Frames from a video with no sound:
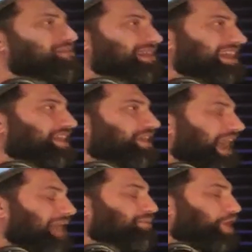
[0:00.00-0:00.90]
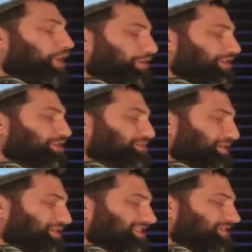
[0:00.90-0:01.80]
I'm here. I'm calling your
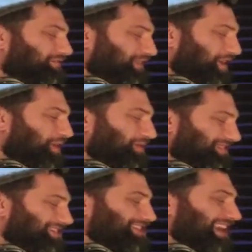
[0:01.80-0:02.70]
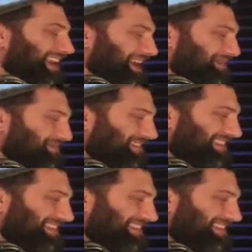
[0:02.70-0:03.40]
personal phone. Shut up.